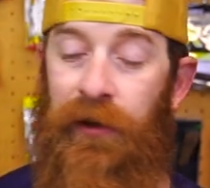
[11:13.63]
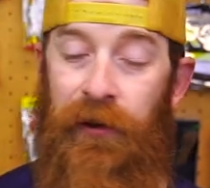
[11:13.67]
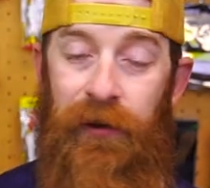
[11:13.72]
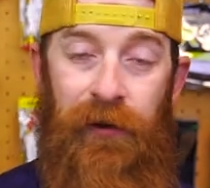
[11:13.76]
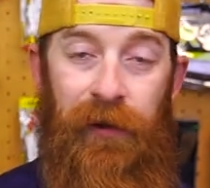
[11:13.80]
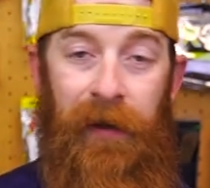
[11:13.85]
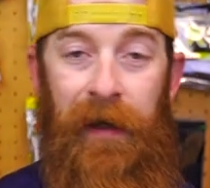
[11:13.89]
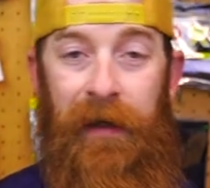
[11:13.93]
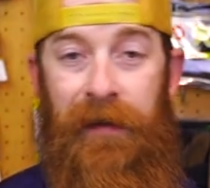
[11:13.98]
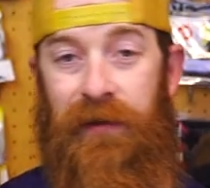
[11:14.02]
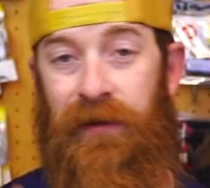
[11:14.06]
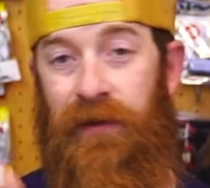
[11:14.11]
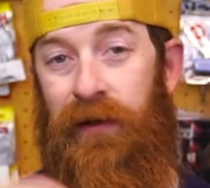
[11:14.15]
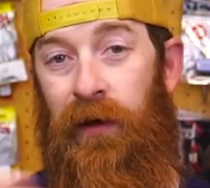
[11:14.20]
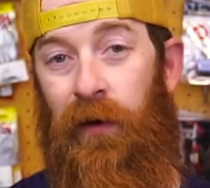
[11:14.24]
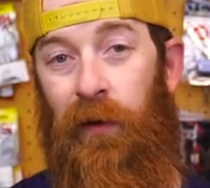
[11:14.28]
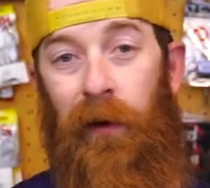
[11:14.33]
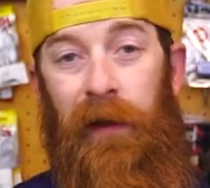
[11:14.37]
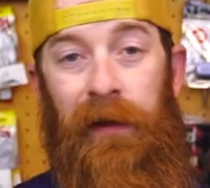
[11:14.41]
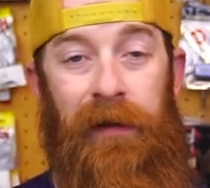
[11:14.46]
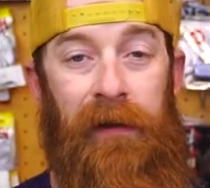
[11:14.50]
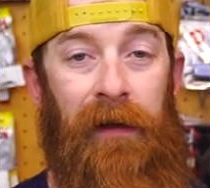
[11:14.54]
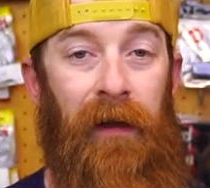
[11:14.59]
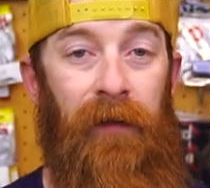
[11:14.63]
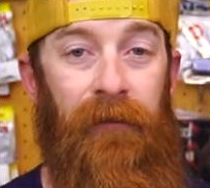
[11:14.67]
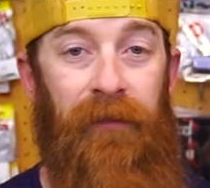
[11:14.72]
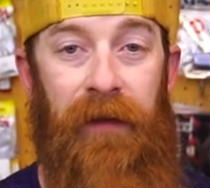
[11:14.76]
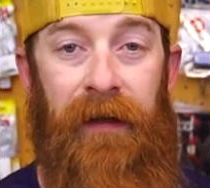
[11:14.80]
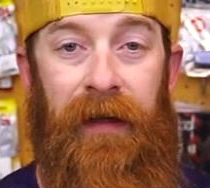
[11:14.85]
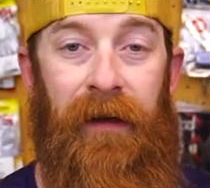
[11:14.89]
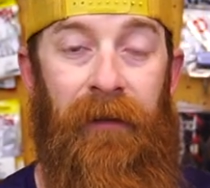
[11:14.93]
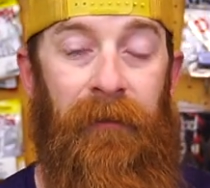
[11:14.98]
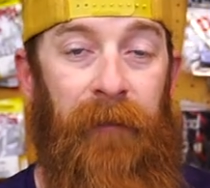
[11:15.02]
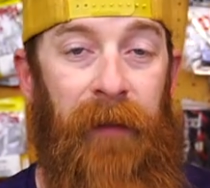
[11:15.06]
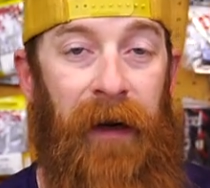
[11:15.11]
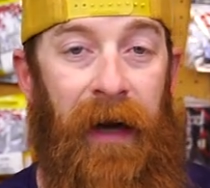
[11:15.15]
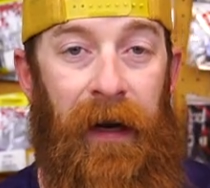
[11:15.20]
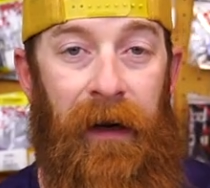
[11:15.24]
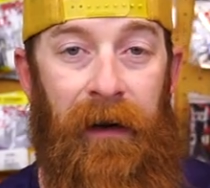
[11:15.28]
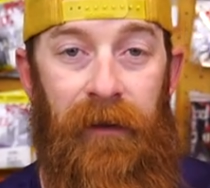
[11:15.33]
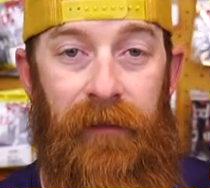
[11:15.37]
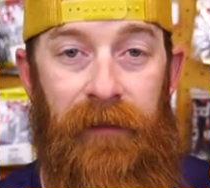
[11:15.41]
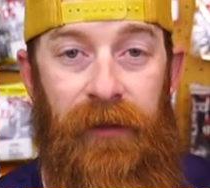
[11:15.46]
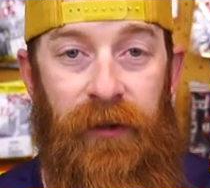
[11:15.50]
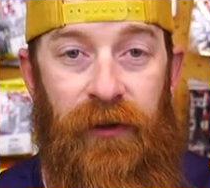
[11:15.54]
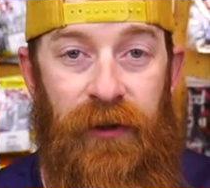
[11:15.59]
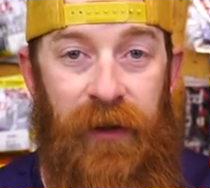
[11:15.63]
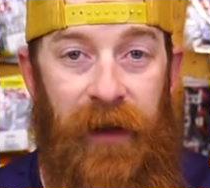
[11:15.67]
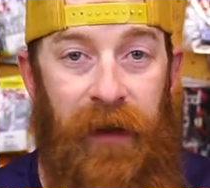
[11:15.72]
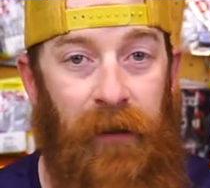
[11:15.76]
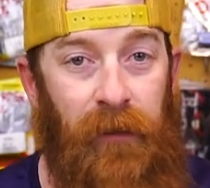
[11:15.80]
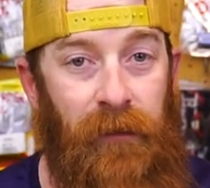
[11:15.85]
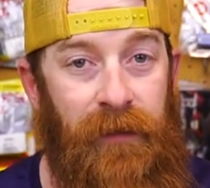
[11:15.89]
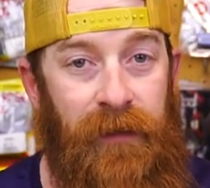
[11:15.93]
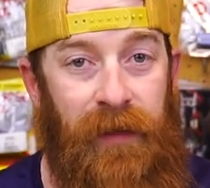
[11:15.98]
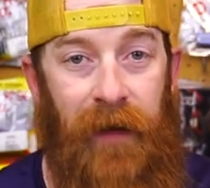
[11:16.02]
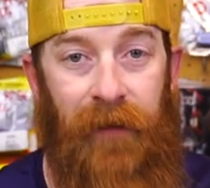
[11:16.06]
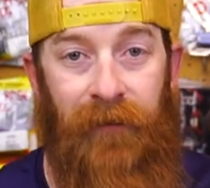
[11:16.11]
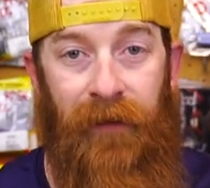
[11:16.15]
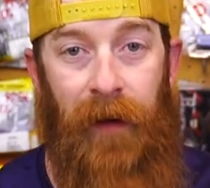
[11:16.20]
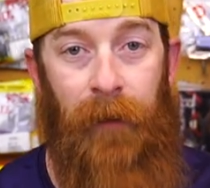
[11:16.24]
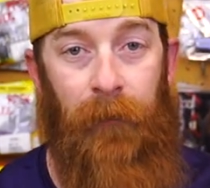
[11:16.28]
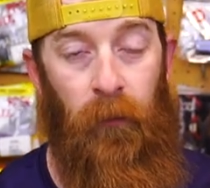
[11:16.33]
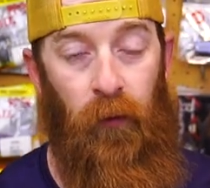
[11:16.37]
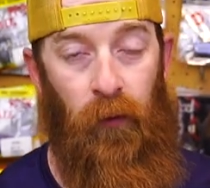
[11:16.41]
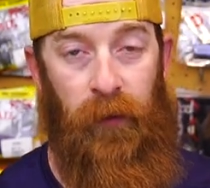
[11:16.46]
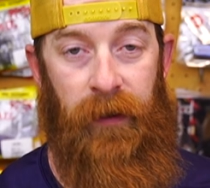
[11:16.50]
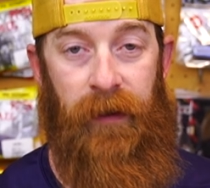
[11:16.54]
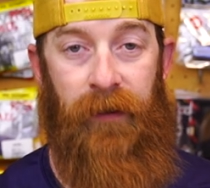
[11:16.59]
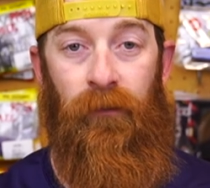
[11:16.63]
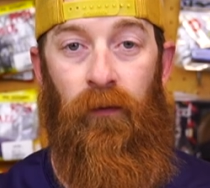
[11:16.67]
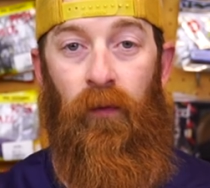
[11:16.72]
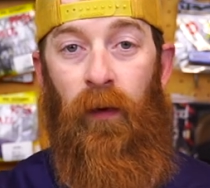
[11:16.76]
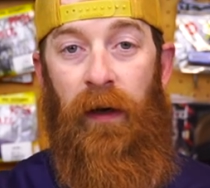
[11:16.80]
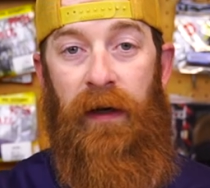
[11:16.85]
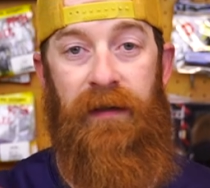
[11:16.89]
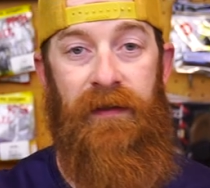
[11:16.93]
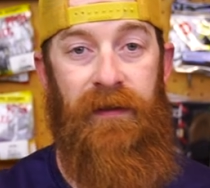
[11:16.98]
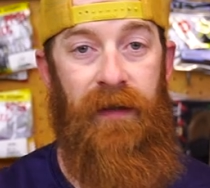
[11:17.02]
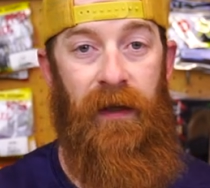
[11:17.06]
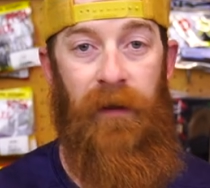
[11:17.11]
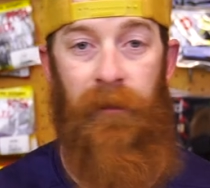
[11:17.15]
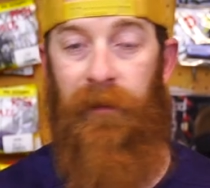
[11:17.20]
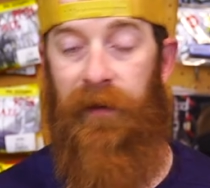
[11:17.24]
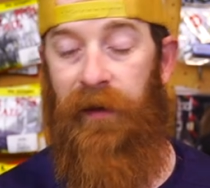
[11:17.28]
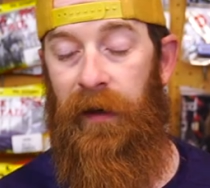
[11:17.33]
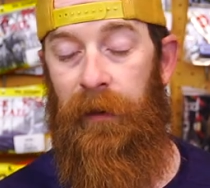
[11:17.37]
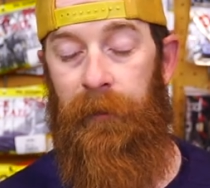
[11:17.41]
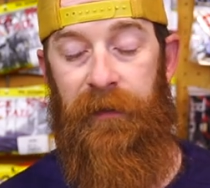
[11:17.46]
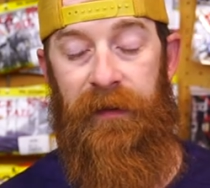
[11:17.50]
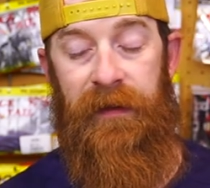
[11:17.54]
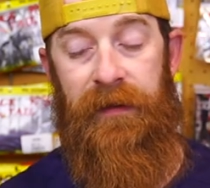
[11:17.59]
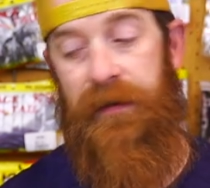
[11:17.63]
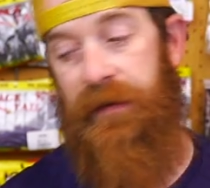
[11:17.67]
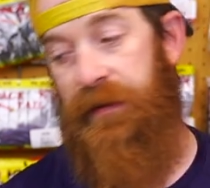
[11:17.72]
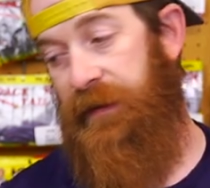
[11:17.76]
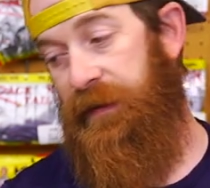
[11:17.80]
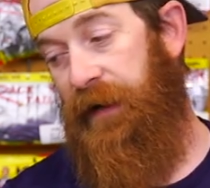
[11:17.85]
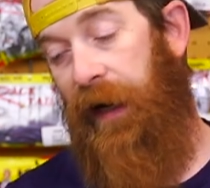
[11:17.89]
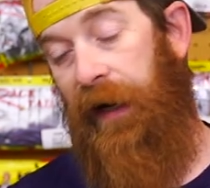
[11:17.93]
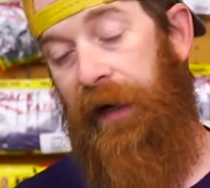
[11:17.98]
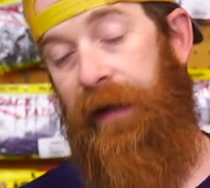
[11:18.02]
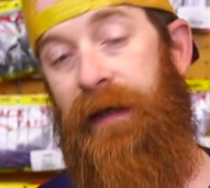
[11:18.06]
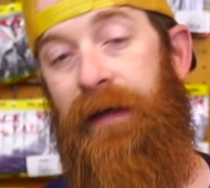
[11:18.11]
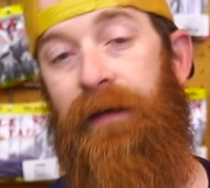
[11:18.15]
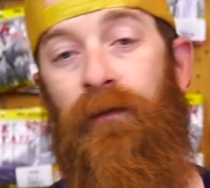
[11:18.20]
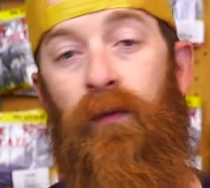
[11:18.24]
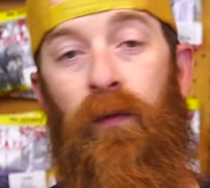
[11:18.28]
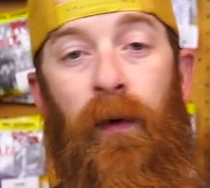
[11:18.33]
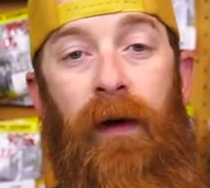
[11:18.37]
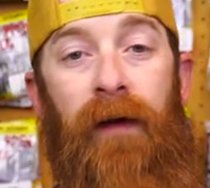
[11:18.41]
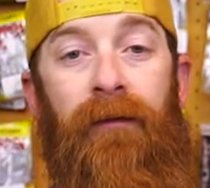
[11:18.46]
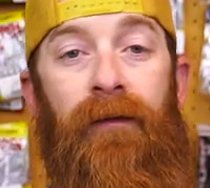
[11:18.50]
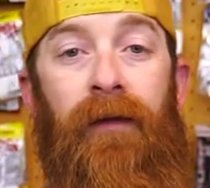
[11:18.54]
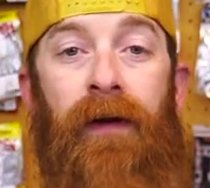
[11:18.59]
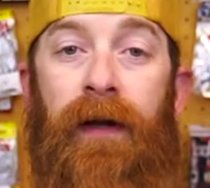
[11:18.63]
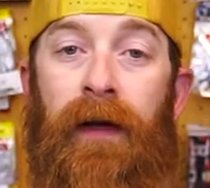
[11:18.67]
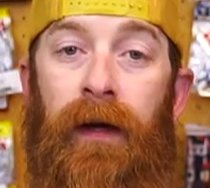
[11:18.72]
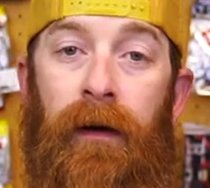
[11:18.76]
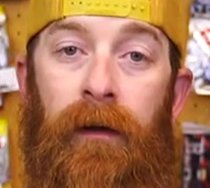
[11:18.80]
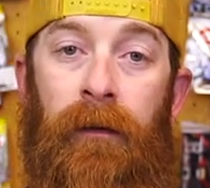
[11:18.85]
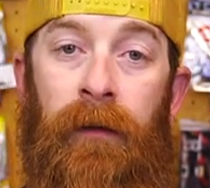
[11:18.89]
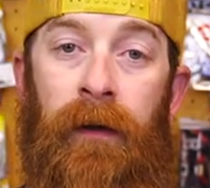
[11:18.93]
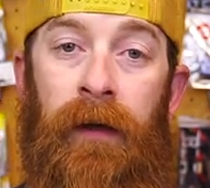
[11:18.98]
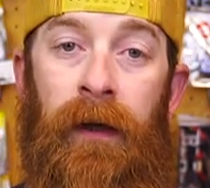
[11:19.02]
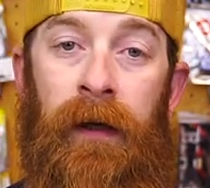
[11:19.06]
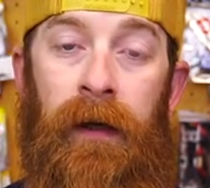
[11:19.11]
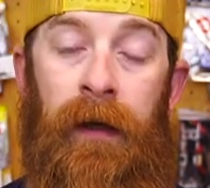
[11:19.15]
You guys know I'd love to give back on the channels. I've got more giveaways coming up. This is not a giveaway video.